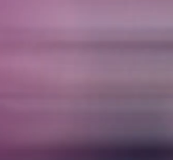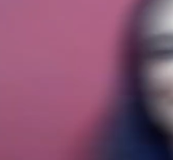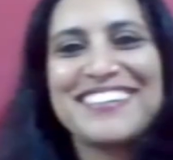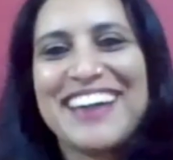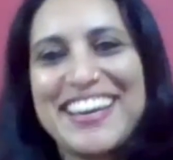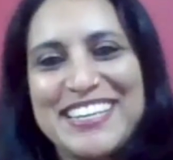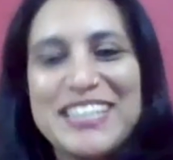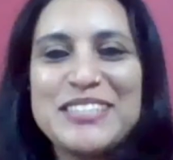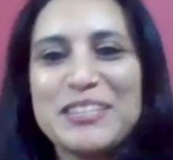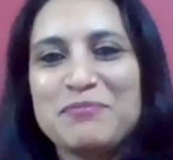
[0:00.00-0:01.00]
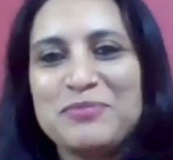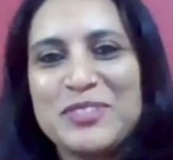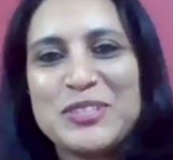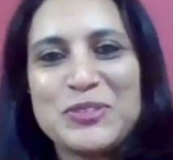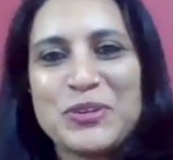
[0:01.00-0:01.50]
I did jump
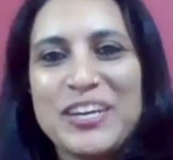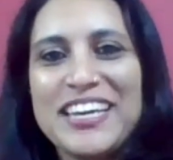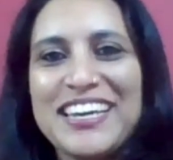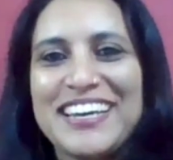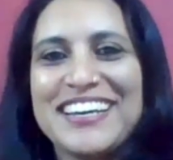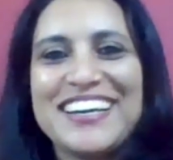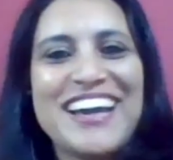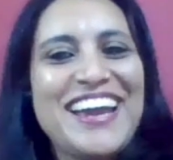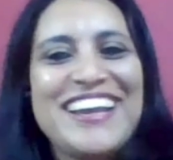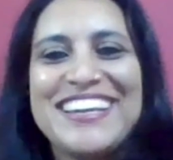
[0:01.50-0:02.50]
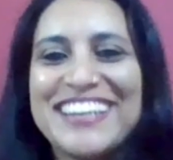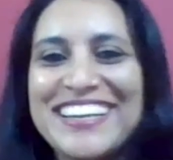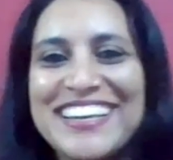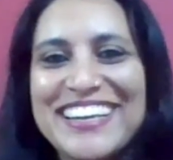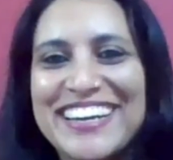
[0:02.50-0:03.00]
with joy. So
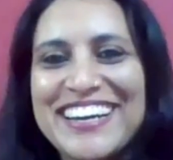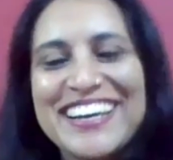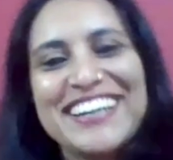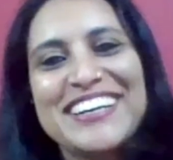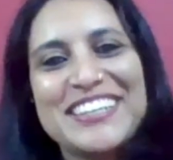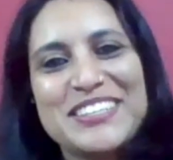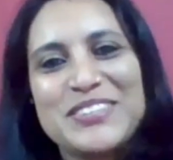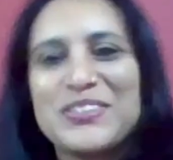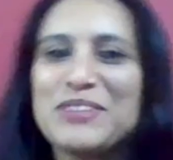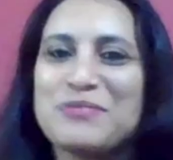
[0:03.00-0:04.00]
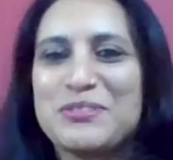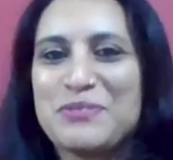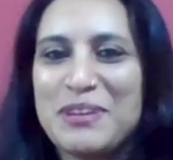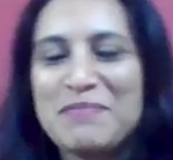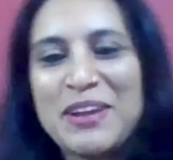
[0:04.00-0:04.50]
it was
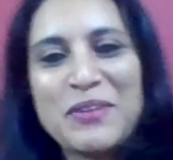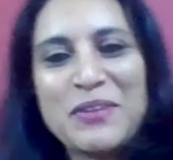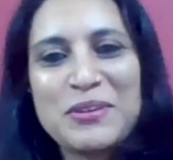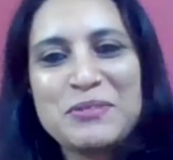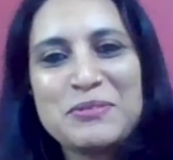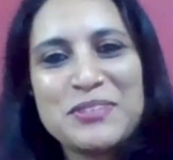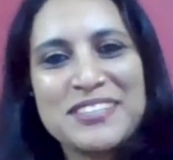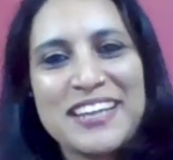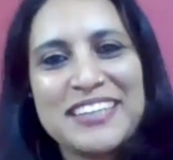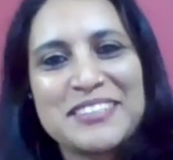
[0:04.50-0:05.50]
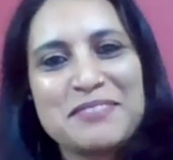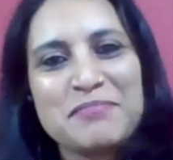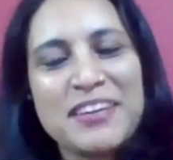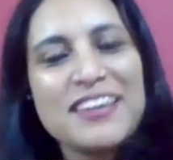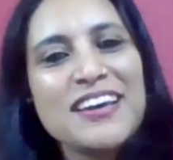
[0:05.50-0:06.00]
only my daughter who was next to
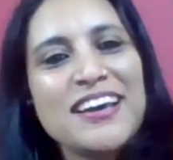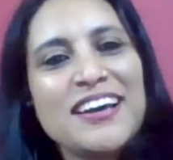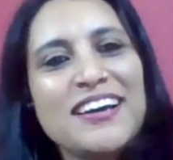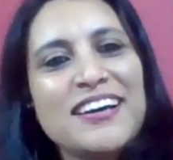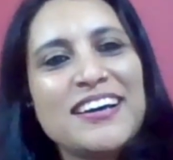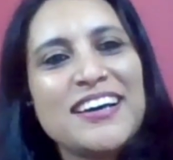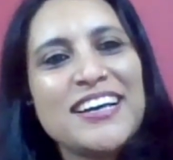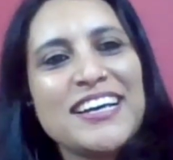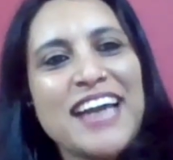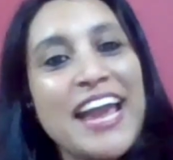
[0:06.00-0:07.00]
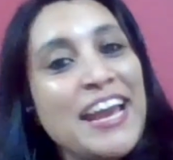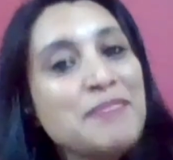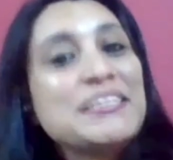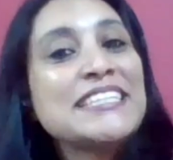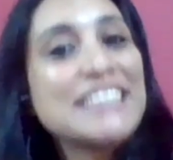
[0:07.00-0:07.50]
me. And
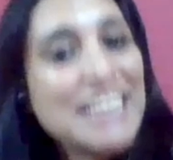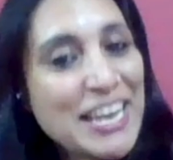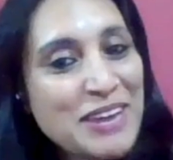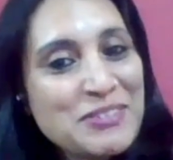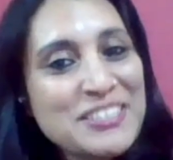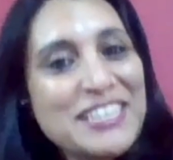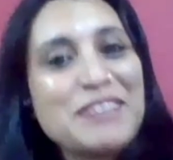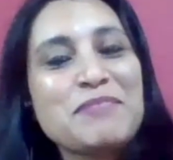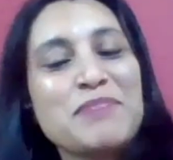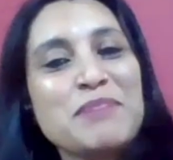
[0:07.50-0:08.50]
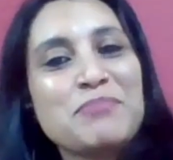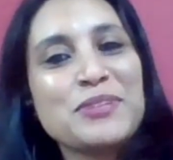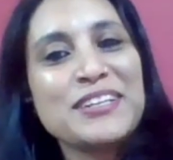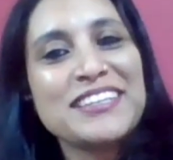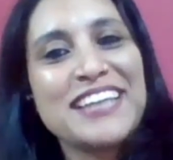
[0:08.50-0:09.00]
I'm still announcing to
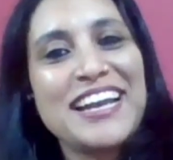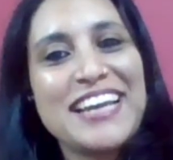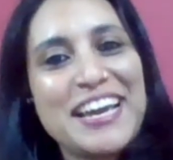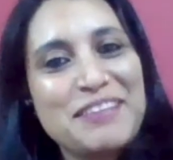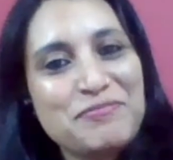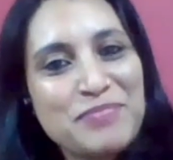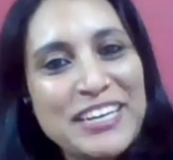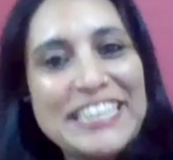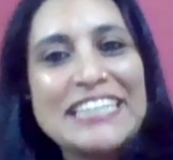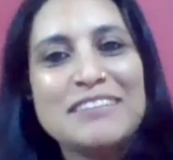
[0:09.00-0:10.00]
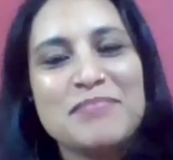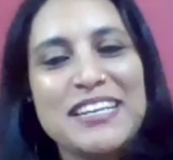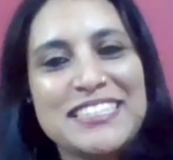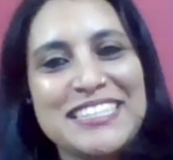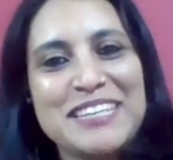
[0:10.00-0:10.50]
people that I have cleared
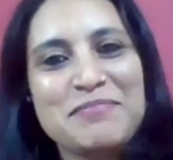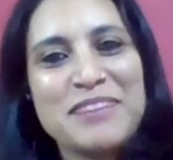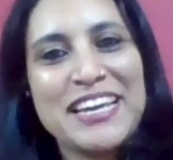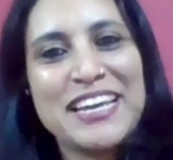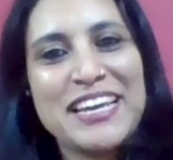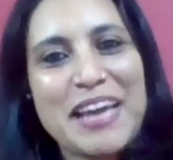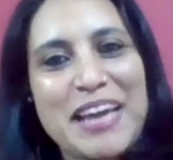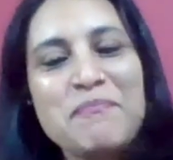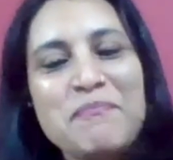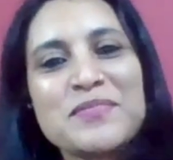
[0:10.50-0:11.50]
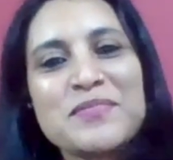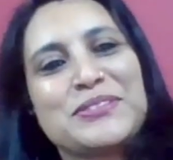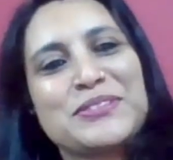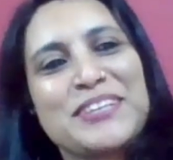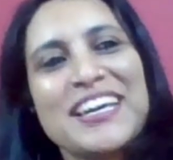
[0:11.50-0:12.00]
my CMA exam.
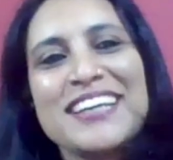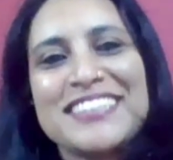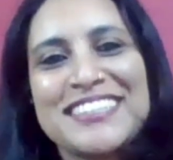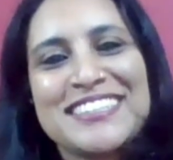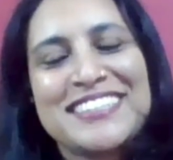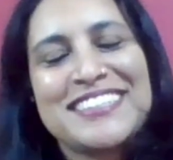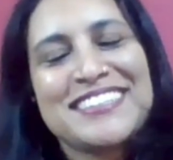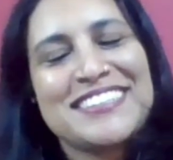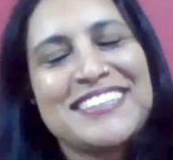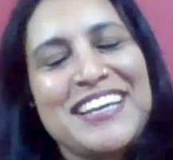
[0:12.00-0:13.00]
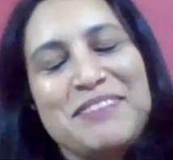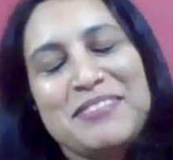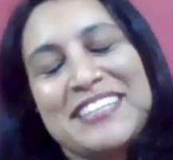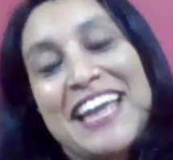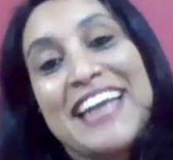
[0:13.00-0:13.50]
Yes, it
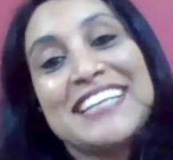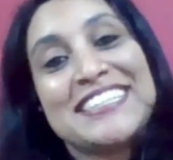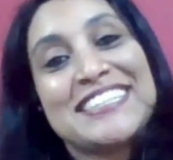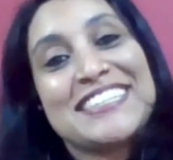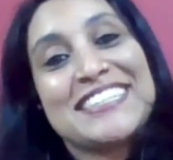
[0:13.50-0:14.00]
was nice.